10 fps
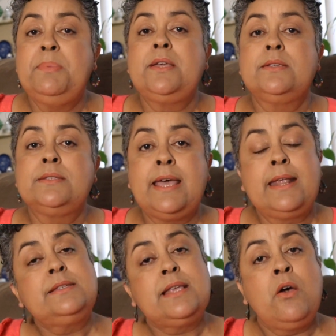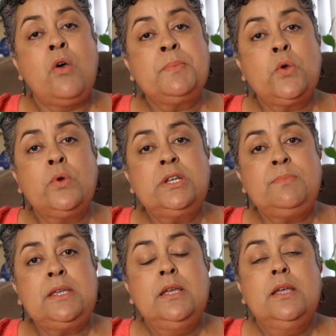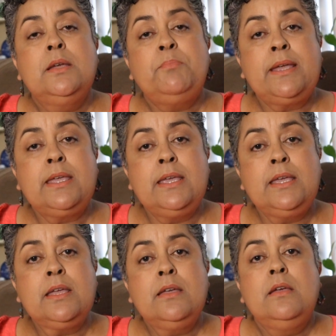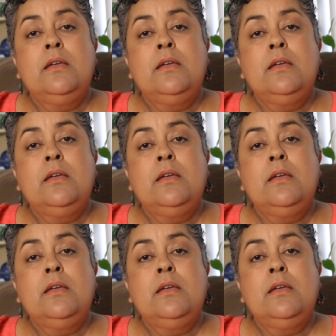Because that is how I'm going to be picking